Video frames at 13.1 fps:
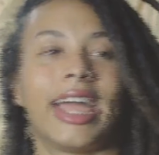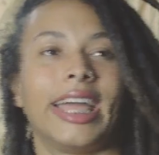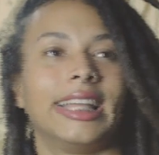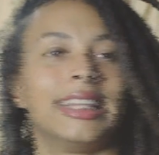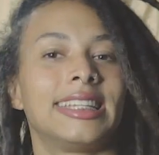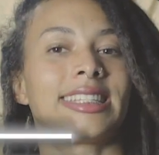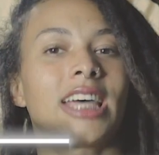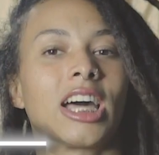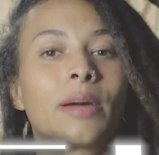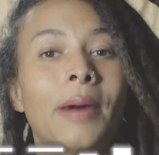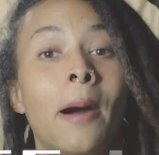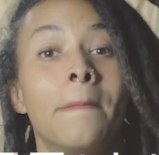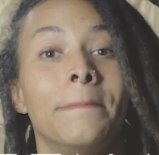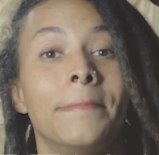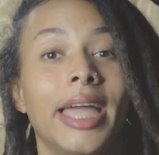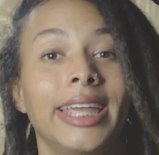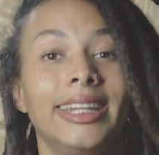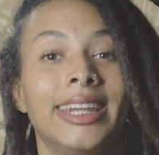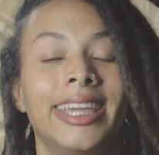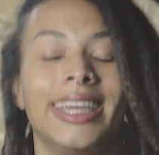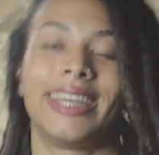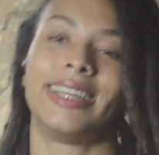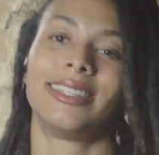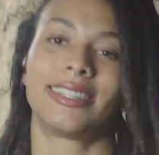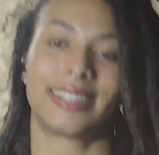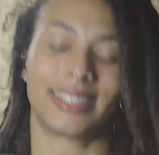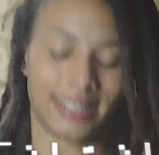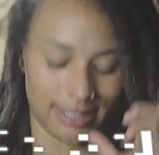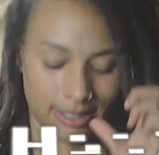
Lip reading: right, let's talk about maintenance.